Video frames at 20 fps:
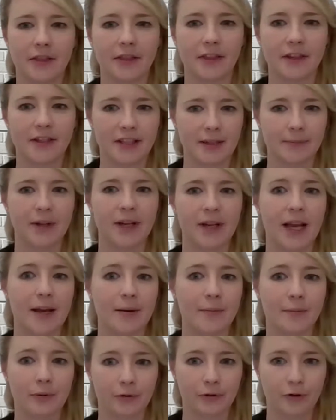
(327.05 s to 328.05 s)
the
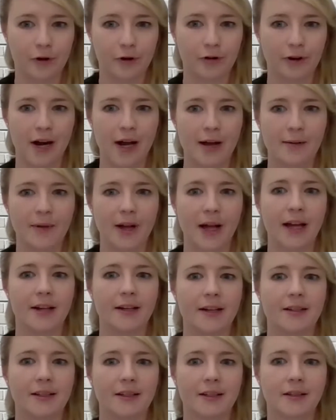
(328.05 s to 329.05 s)
CPA program and
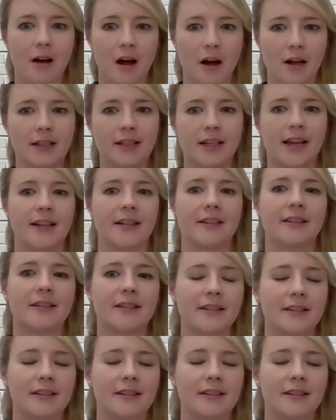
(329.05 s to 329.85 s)
content,